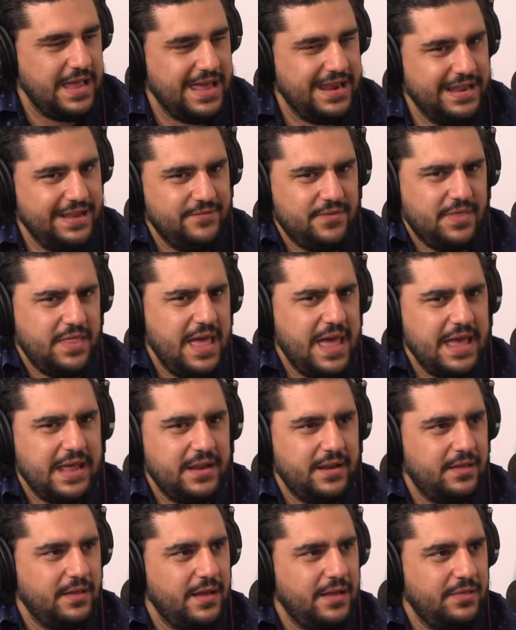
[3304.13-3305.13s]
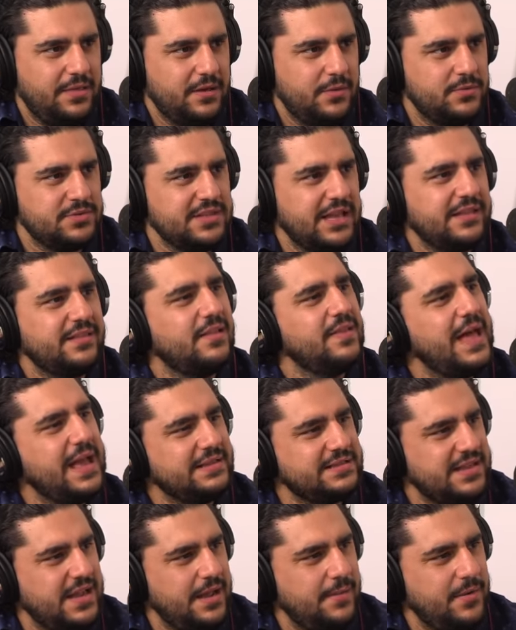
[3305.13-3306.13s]
And even then, I think it was like the
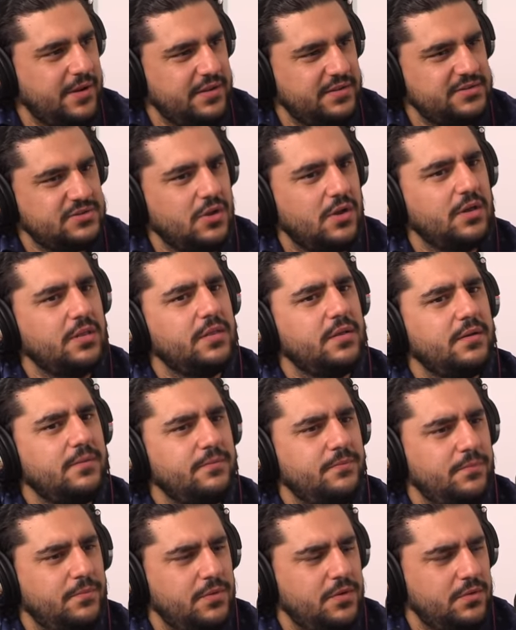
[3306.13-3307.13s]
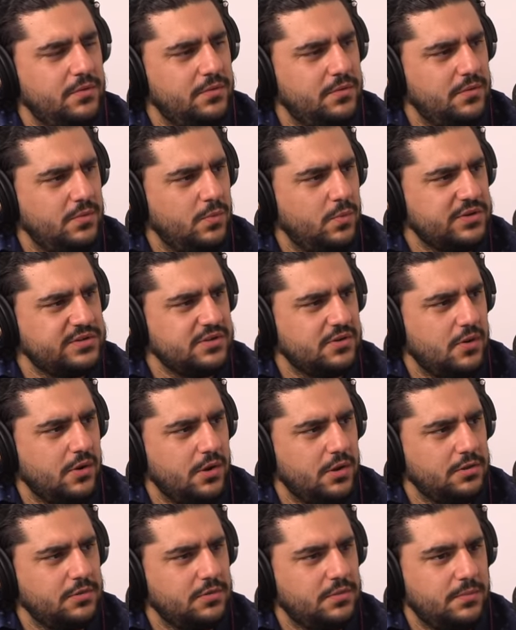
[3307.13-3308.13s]
last time I saw the doing the what's it
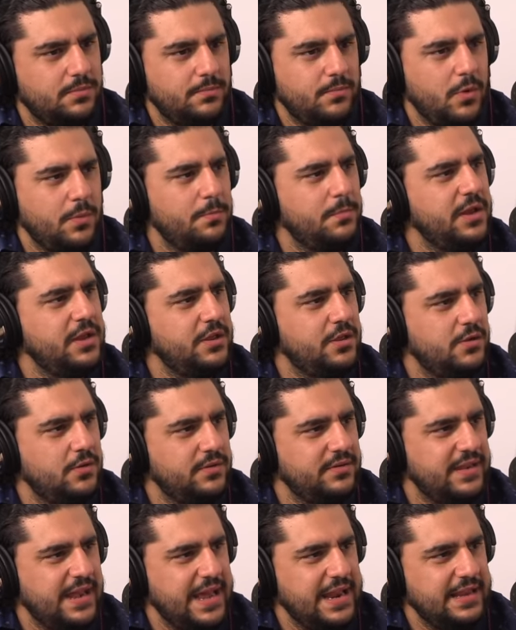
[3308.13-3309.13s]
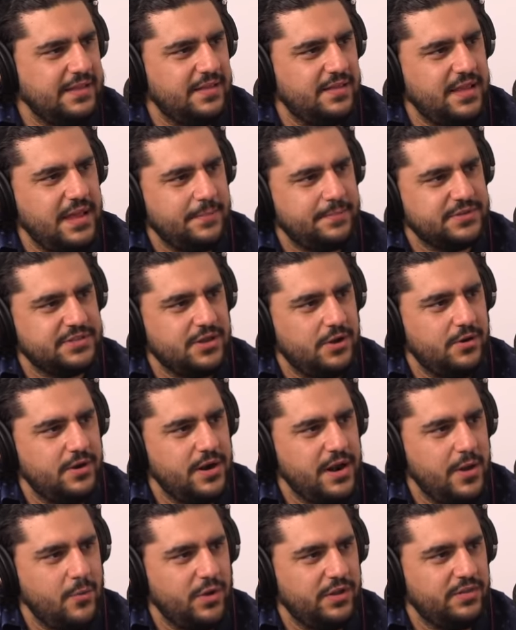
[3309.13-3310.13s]
called? When me, you, and Danny did the episode,
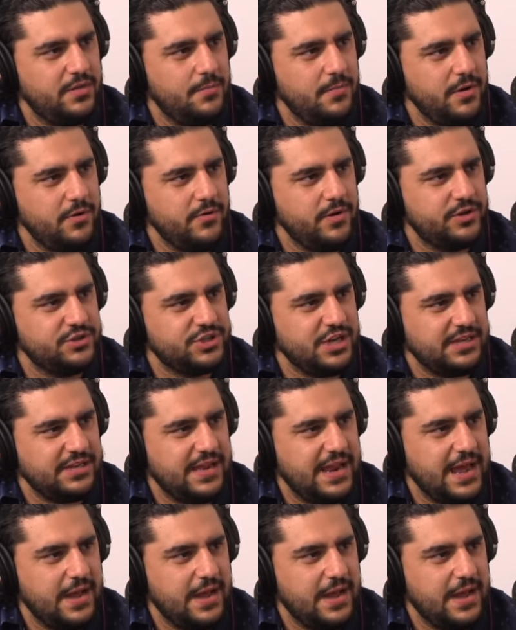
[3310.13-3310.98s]
and I went in the mirror and checked it